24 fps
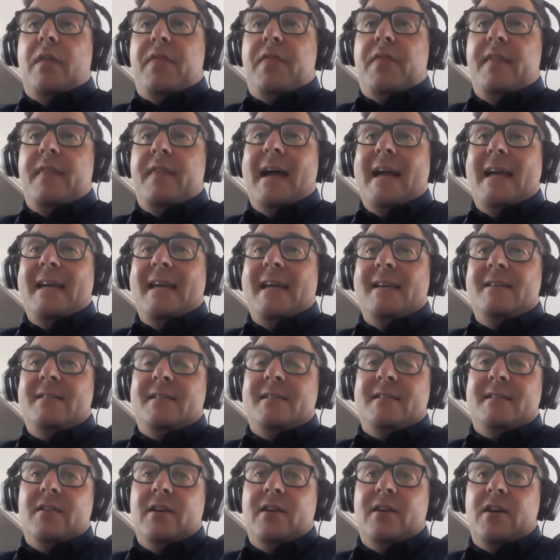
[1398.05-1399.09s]
I think that
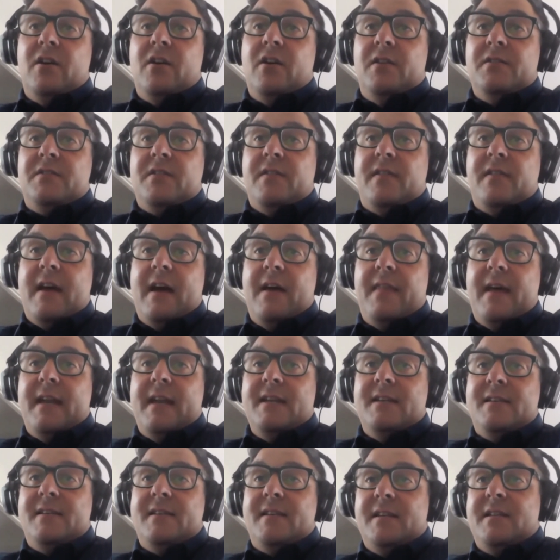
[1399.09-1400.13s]
is, I can answer that. That
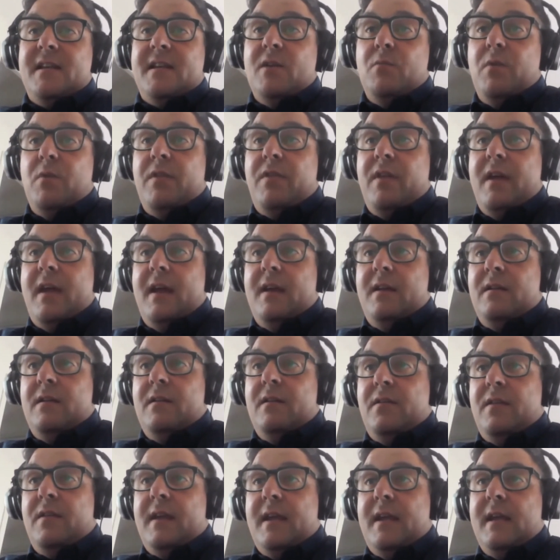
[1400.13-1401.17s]
is sitting
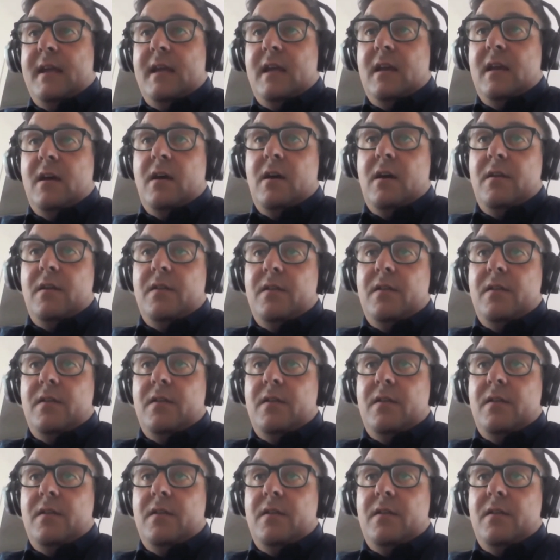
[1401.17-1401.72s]
within the